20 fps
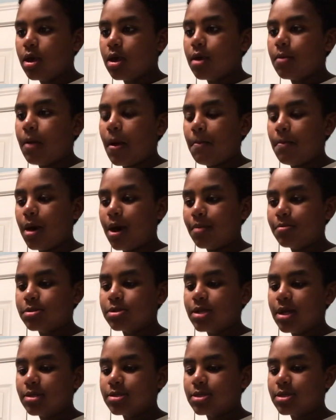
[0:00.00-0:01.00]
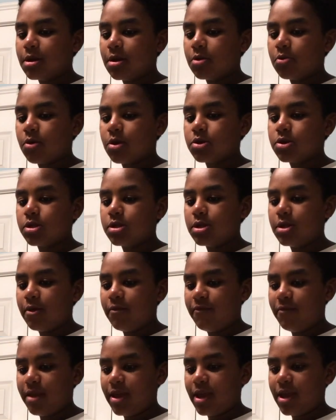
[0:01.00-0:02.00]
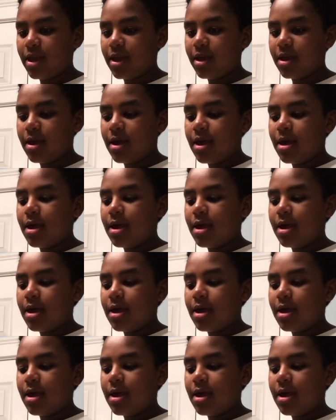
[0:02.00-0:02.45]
My mom's downstairs watching TV,